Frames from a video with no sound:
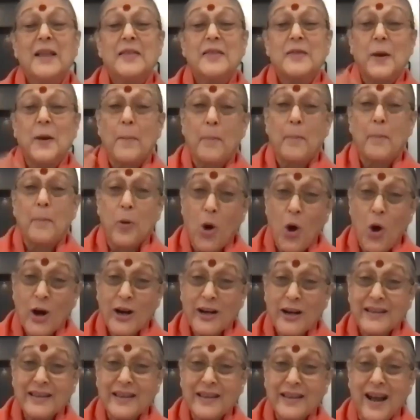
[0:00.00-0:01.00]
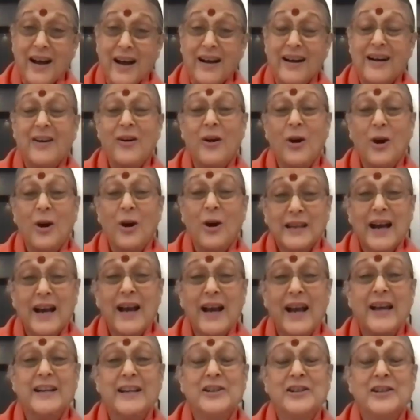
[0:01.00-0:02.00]
the Bhokta or
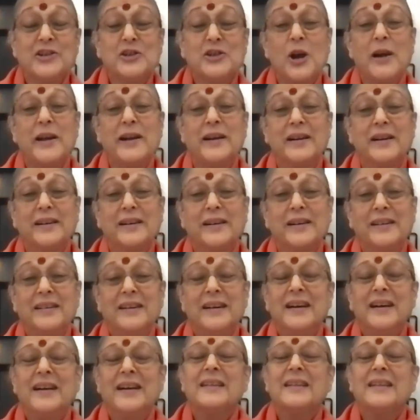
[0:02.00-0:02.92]
the enjoyer,